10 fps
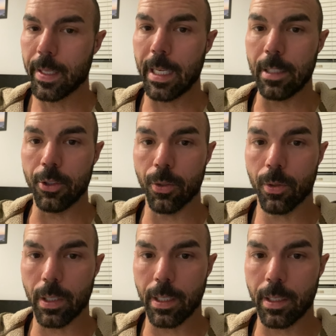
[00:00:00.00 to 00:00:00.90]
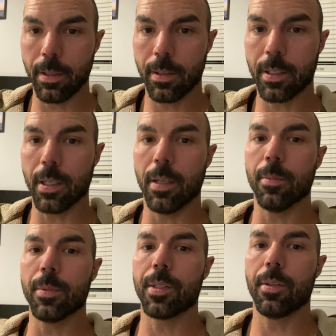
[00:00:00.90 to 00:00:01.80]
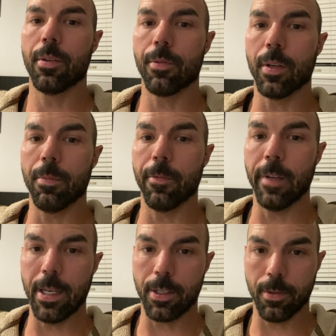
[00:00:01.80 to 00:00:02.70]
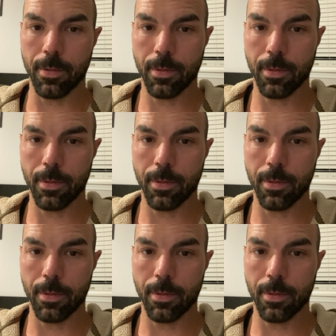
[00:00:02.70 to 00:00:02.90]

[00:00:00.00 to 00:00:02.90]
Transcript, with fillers: And joy comes from value.